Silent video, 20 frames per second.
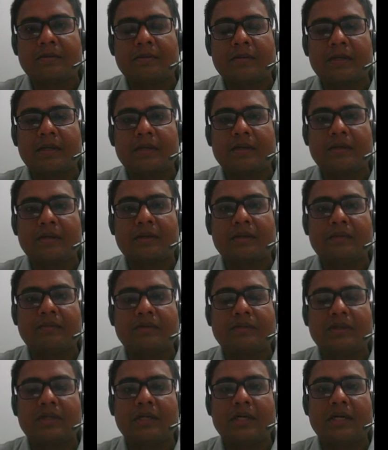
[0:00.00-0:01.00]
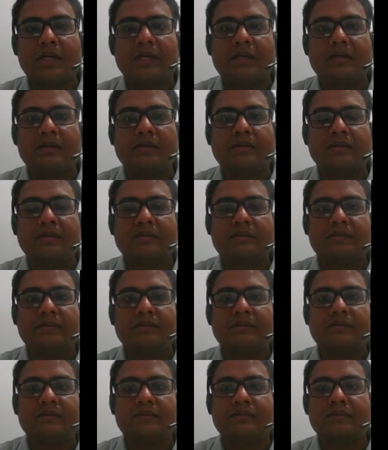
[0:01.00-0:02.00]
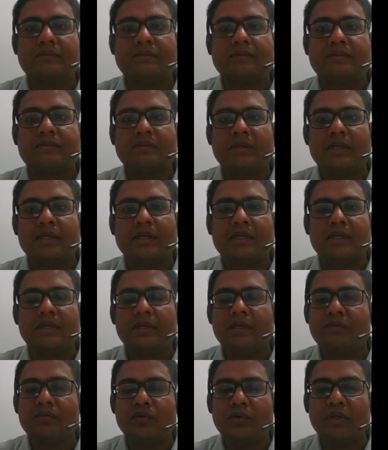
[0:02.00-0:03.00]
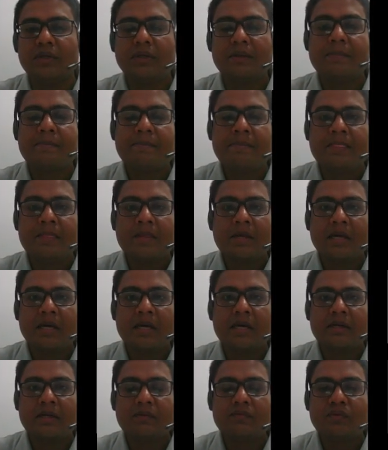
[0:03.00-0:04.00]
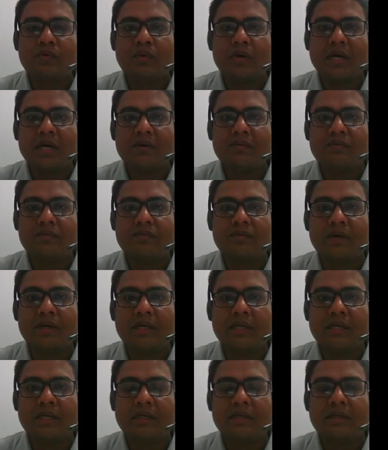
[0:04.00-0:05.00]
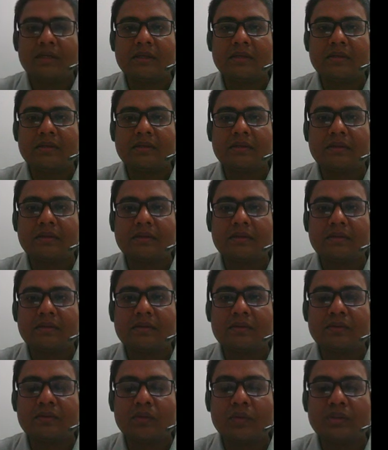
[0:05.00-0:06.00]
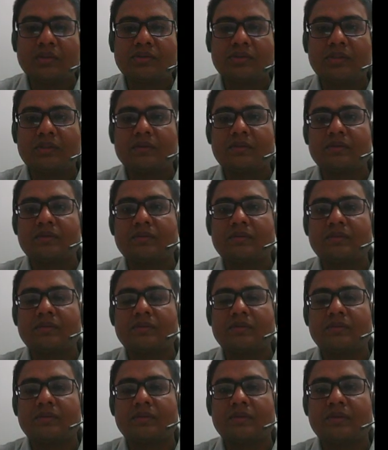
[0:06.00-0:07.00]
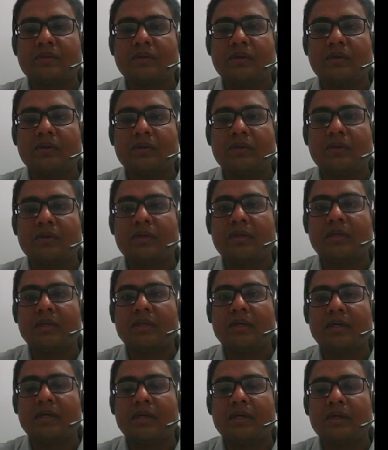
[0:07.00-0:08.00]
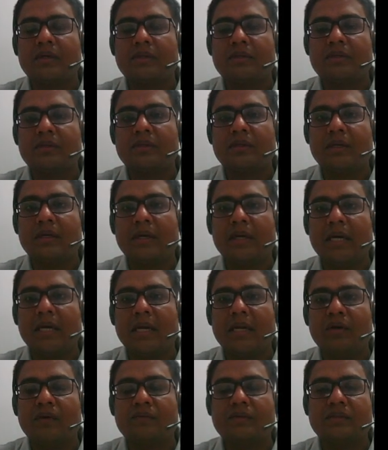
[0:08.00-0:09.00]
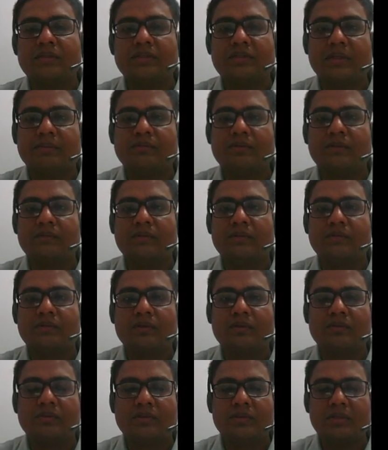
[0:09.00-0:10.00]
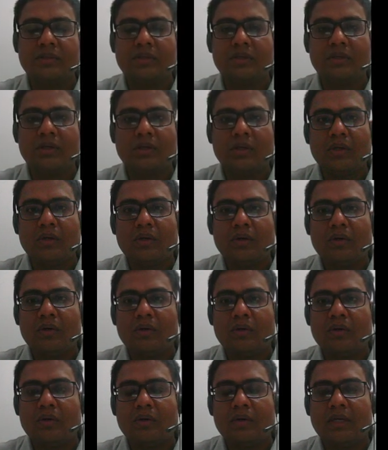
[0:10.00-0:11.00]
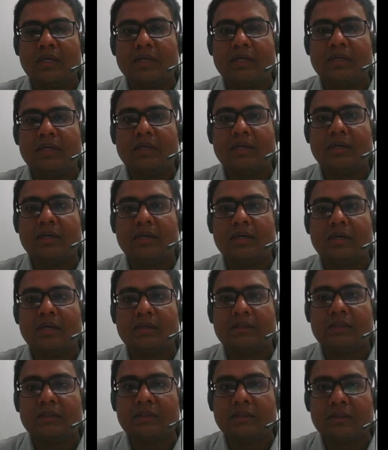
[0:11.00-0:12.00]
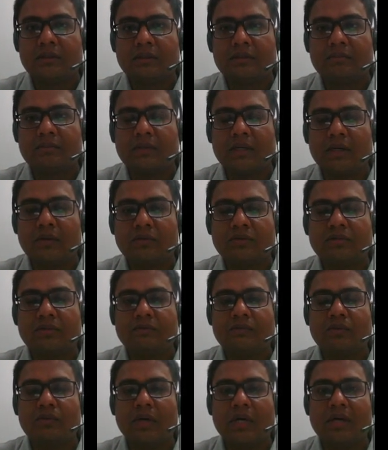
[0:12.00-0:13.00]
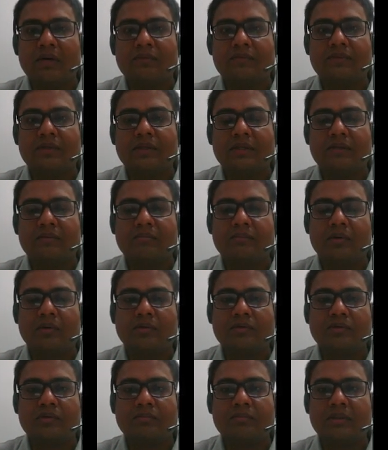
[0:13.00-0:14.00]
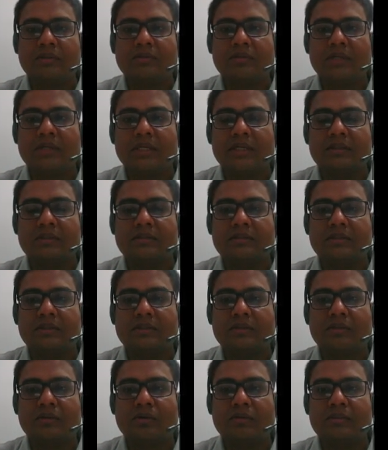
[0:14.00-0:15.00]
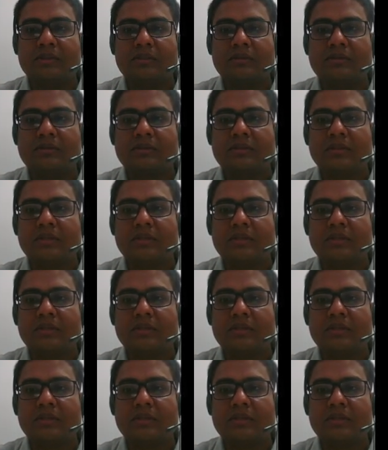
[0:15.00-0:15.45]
here we shall end, and if you have any questions on any of the steps of the solution or any other doubts if you have, then also please write us in the comments